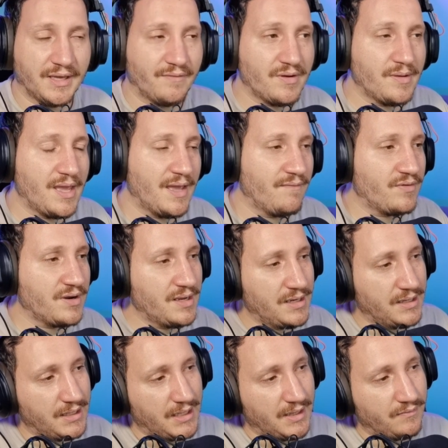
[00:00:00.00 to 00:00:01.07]

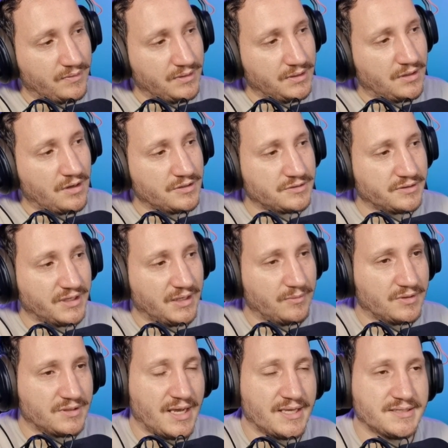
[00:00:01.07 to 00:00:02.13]
Every console
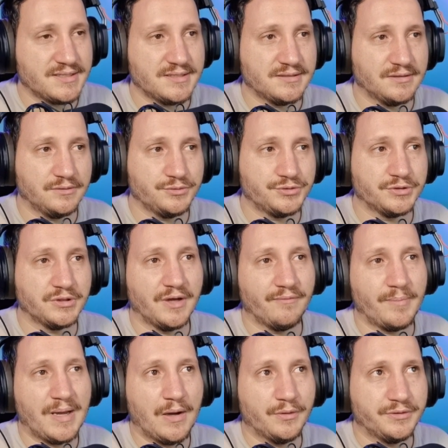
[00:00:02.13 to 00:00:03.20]
gamer has this delusion
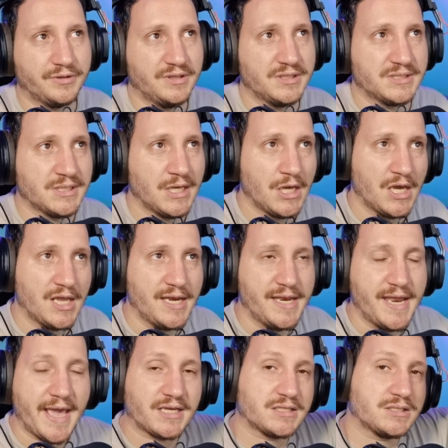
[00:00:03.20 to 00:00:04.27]
about this
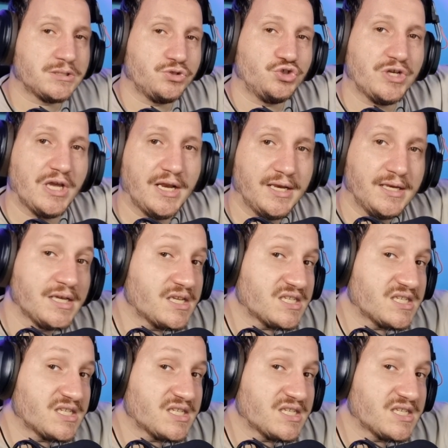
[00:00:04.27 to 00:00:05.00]
next gen